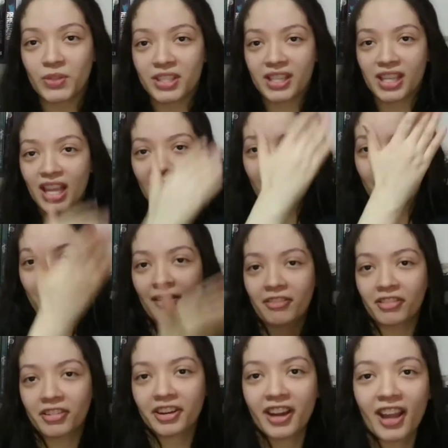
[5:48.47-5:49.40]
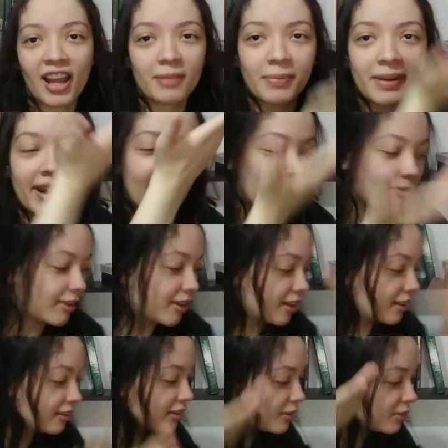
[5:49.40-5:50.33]
which the name I forgot, but I'm
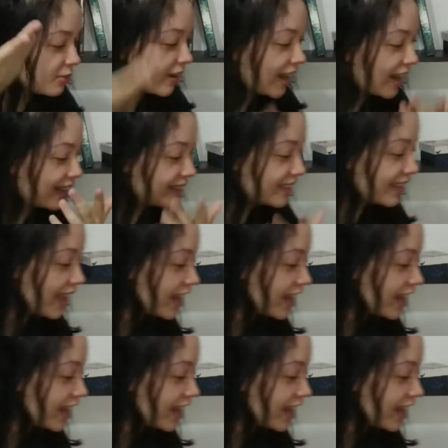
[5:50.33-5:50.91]
gonna look right